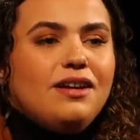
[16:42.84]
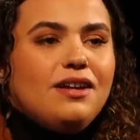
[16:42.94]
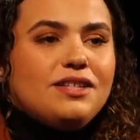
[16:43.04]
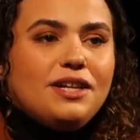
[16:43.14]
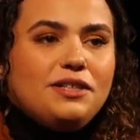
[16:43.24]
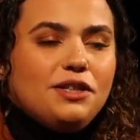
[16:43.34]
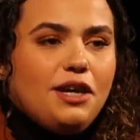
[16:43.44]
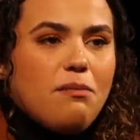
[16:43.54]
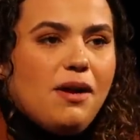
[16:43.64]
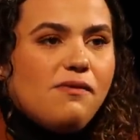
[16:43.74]
So I took
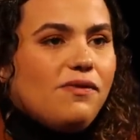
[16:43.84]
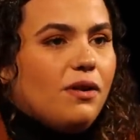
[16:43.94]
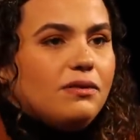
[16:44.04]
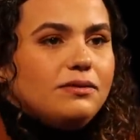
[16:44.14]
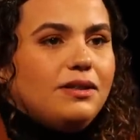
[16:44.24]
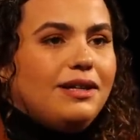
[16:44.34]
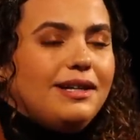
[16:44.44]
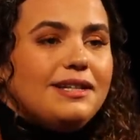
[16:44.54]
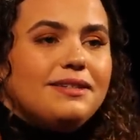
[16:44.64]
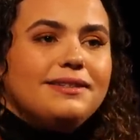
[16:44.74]
up my phone,
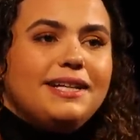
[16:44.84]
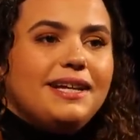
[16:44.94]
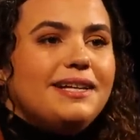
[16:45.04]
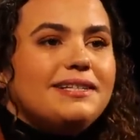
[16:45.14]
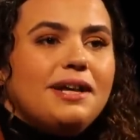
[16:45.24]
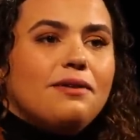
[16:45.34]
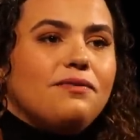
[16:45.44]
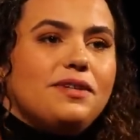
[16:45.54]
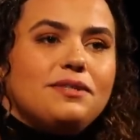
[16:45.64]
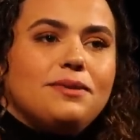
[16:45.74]
and I started taking
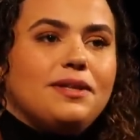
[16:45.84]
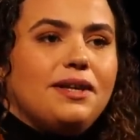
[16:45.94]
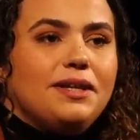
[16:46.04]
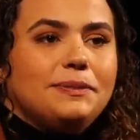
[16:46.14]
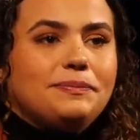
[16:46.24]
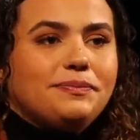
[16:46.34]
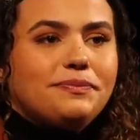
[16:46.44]
selfies with him.